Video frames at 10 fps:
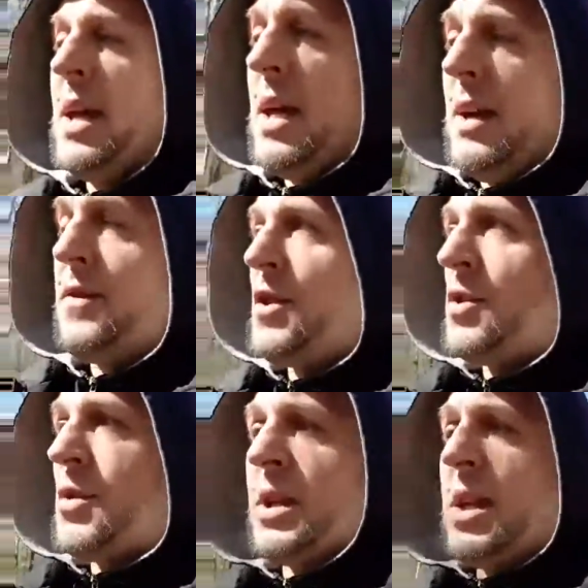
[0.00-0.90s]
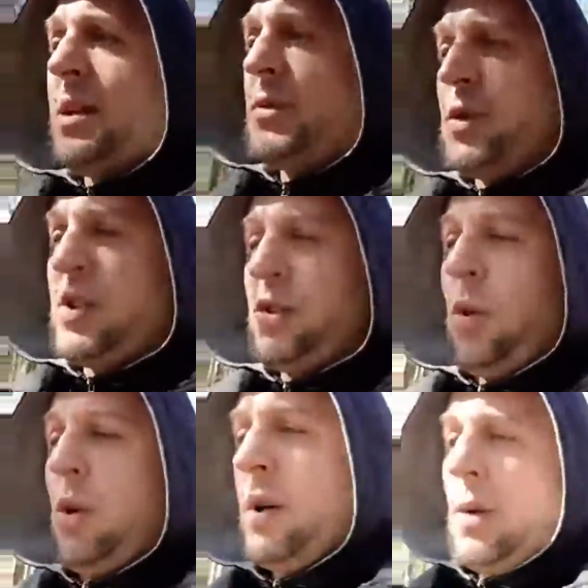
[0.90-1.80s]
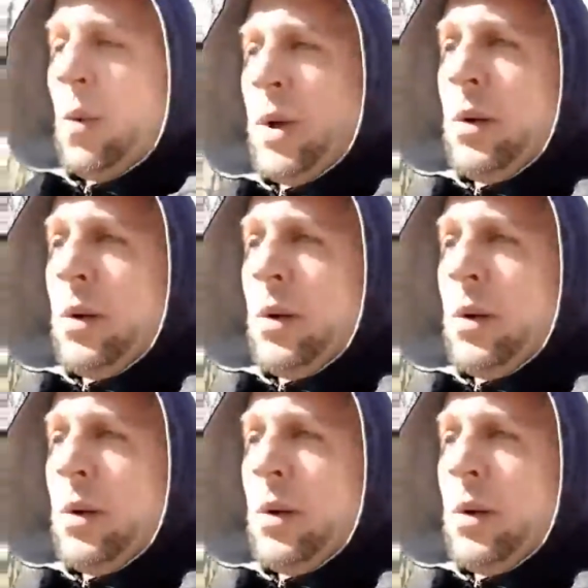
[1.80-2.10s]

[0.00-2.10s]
If children come to the store, what